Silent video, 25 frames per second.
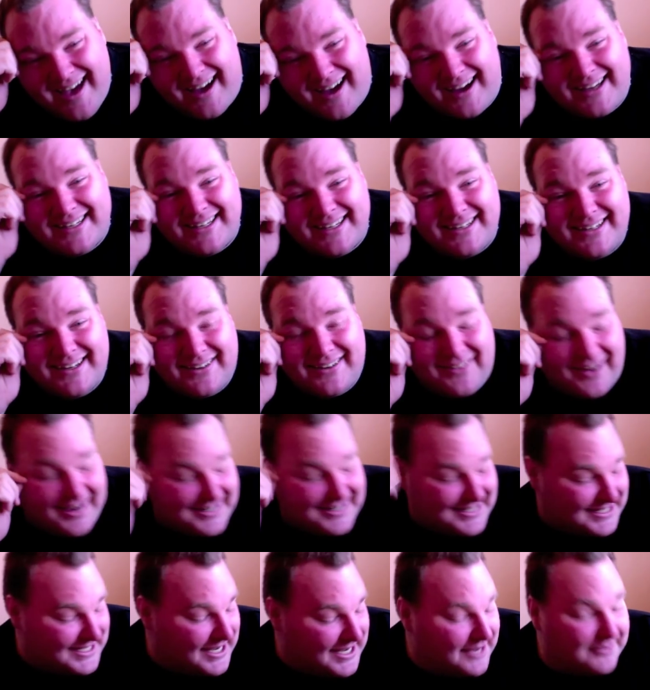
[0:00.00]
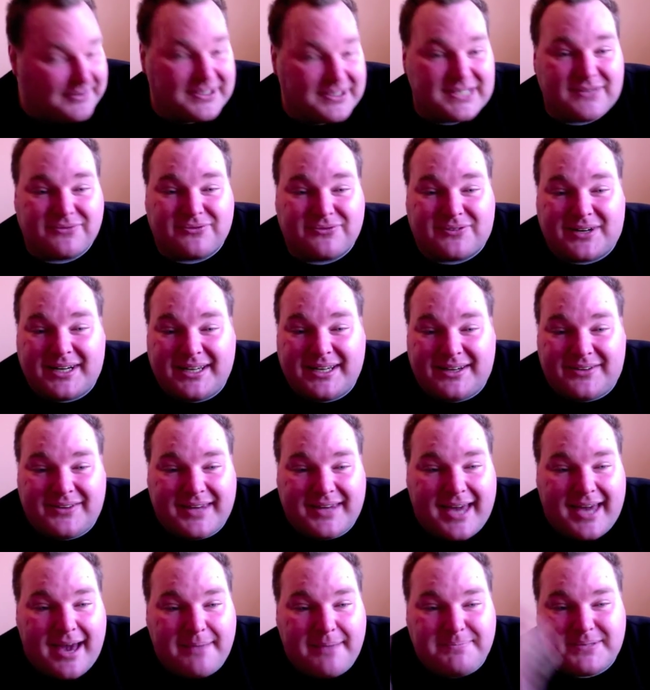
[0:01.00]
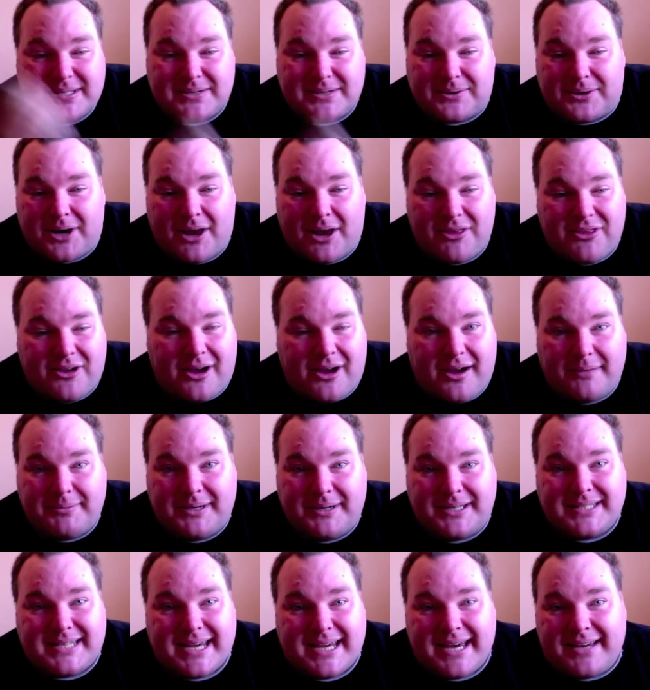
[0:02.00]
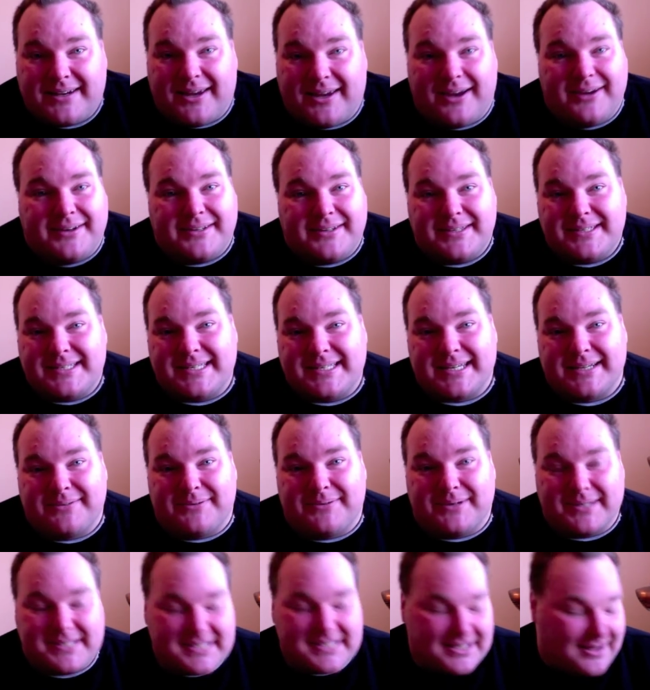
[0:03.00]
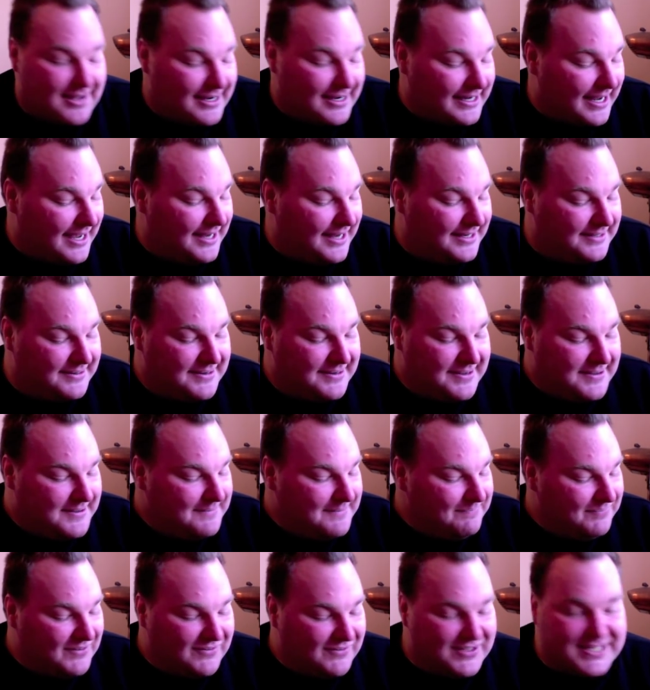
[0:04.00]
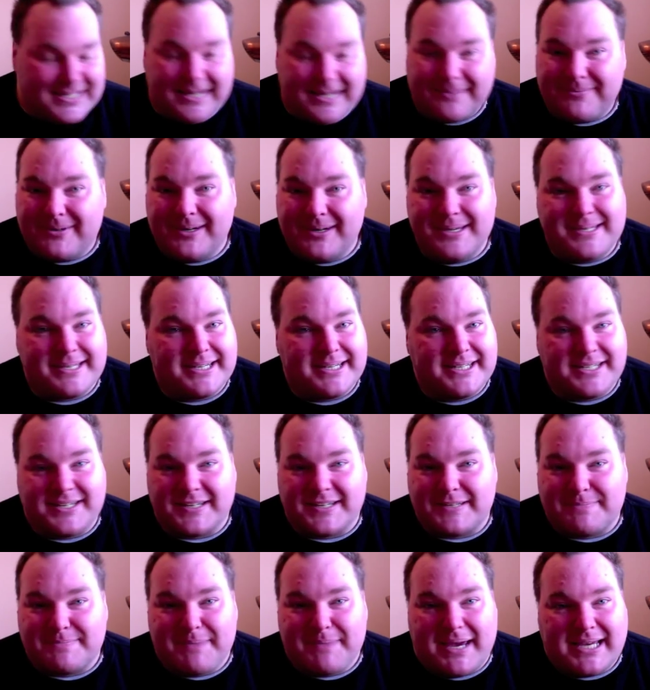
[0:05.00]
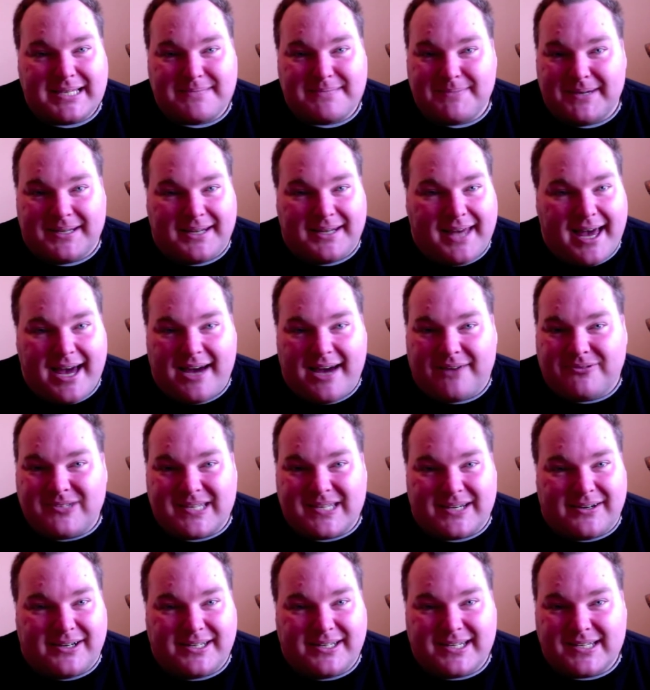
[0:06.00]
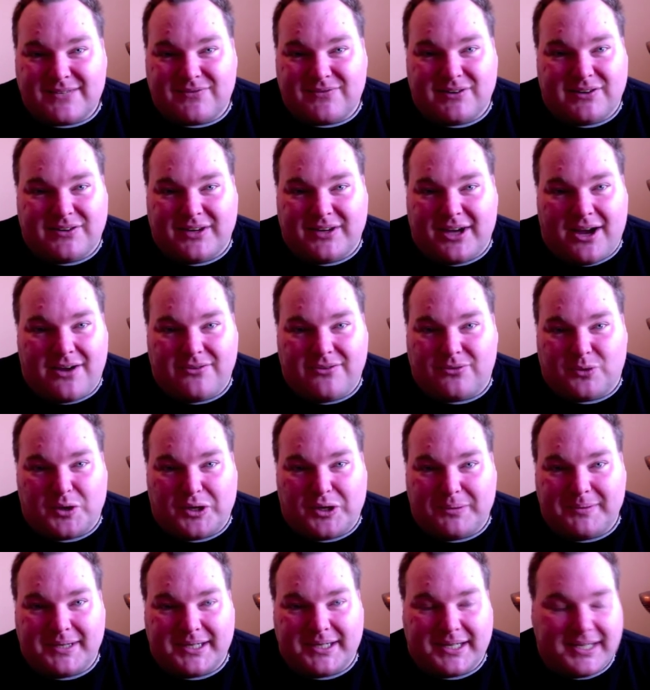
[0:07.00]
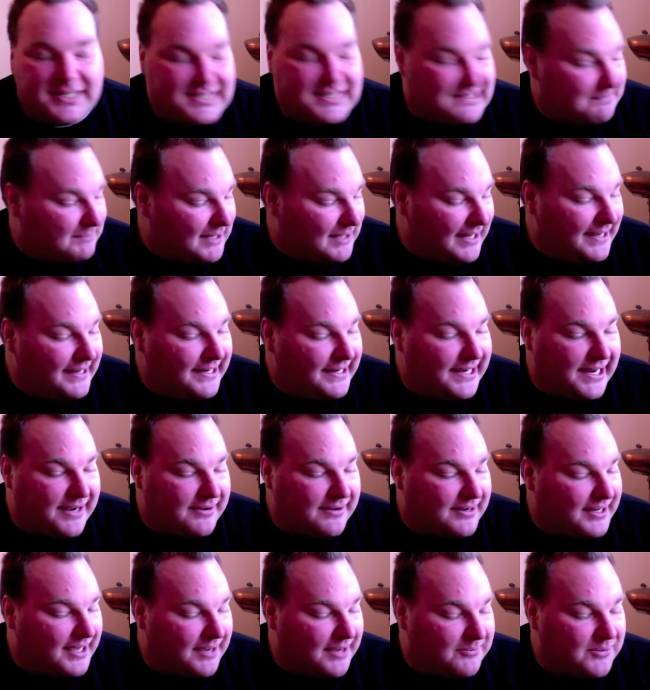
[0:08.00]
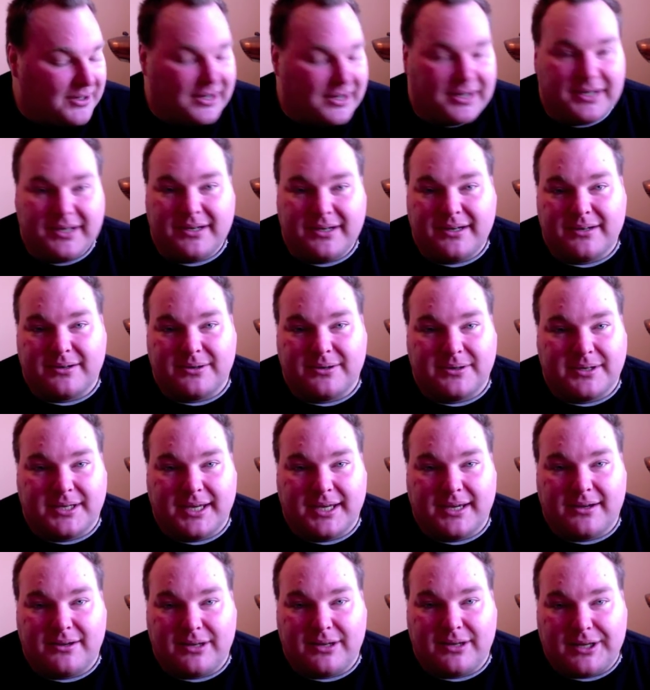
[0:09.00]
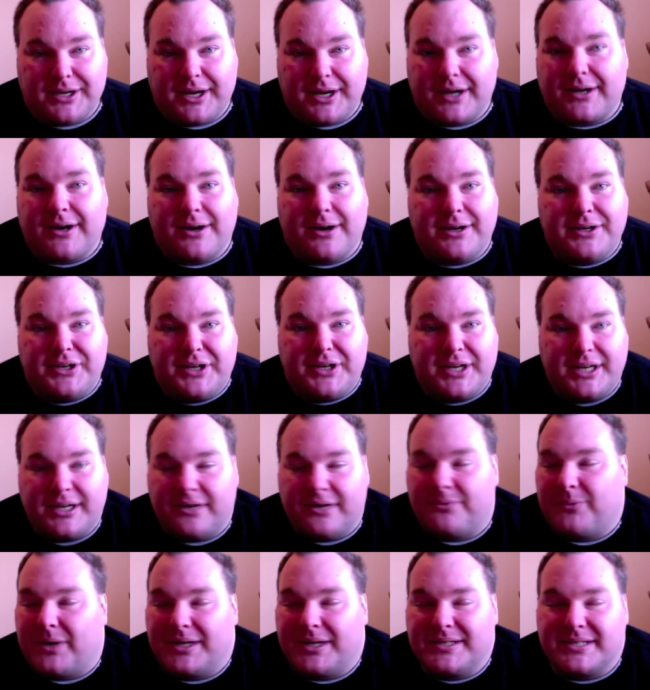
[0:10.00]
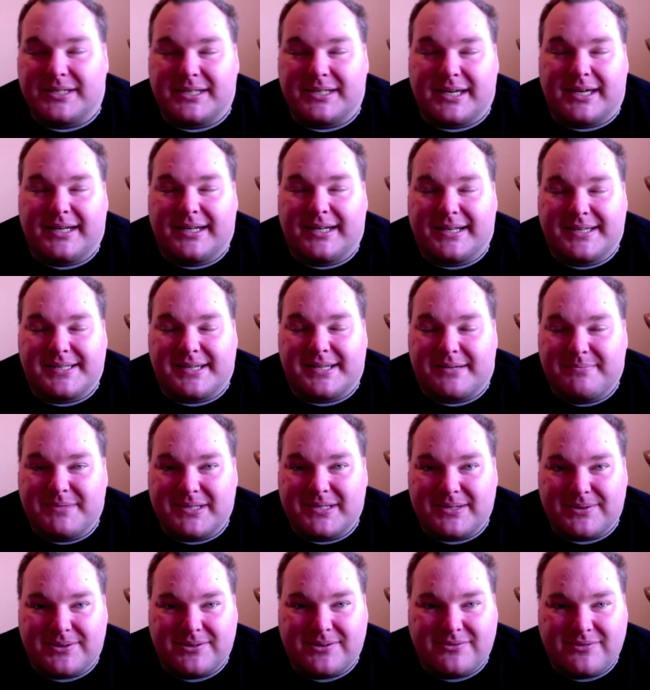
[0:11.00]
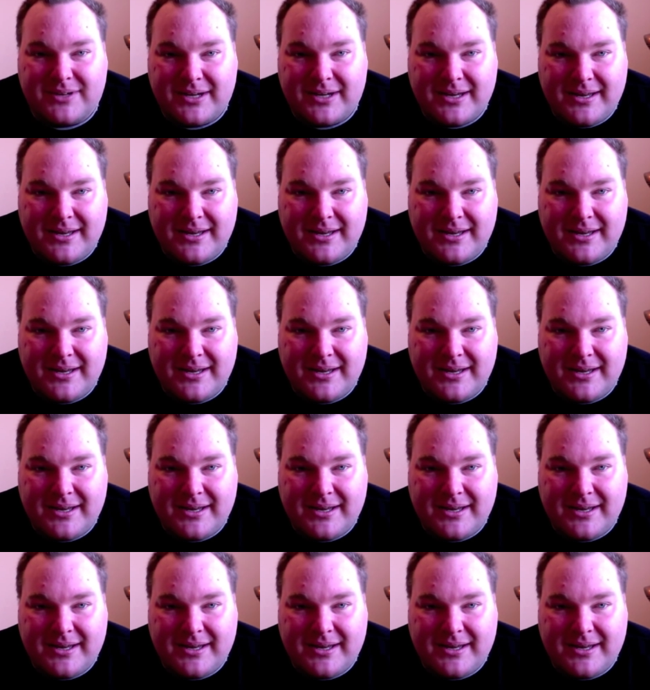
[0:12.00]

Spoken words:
I don't know, it was free on the App Store and I thought I'm going to download it and see what it's like, and for some reason it just makes me laugh, so I just feel the overwhelming need to play it now and again when I need a good giggle, and I kind of needed one today because I'm sort of,